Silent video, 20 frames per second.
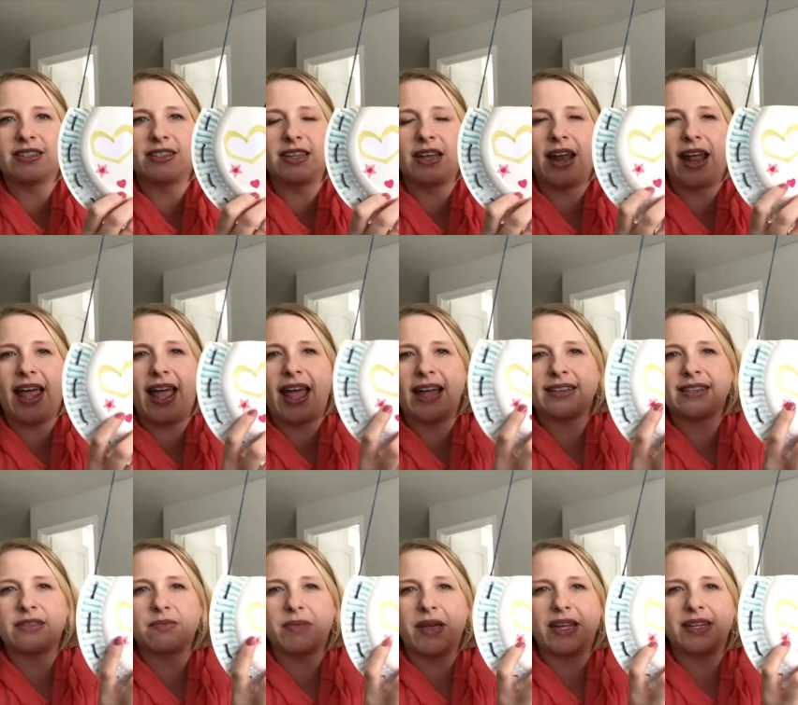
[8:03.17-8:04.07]
and I had
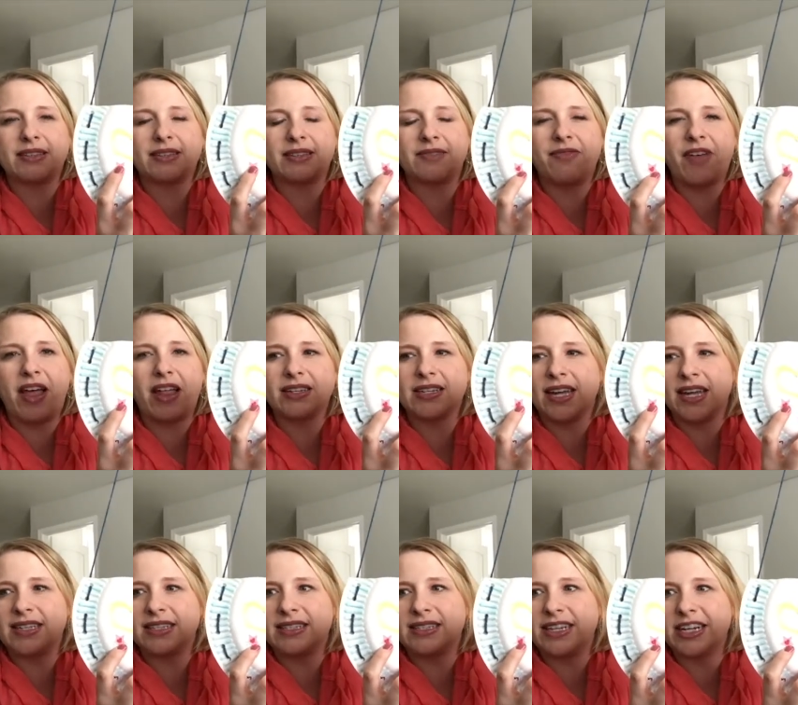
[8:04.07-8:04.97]
some, like,
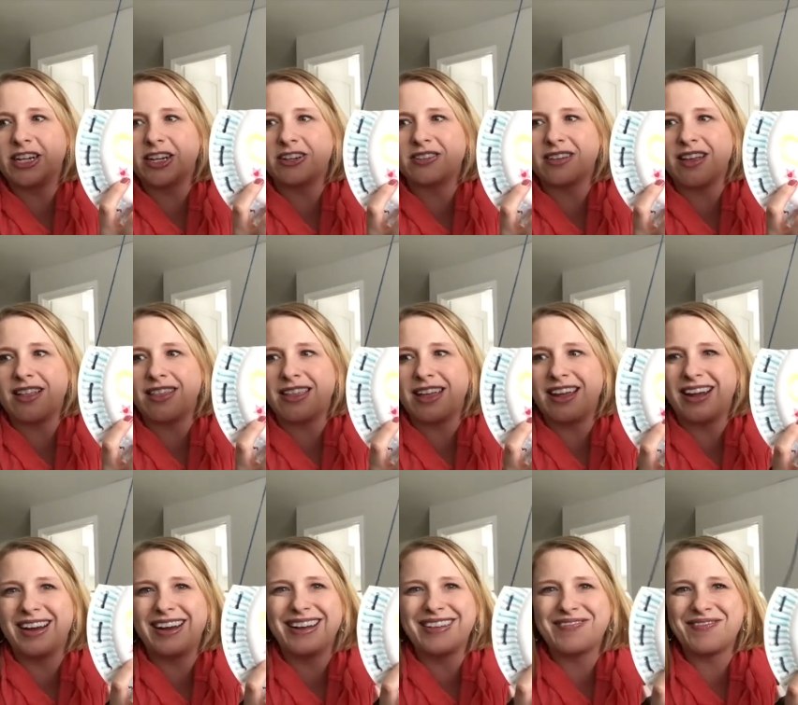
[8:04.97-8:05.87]
Valentine's stickers on
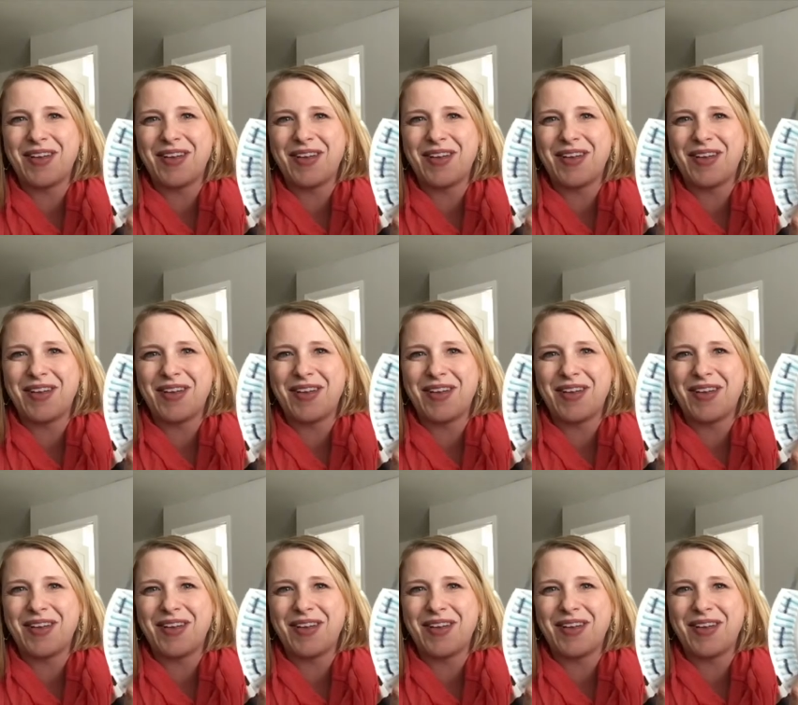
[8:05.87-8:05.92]
there.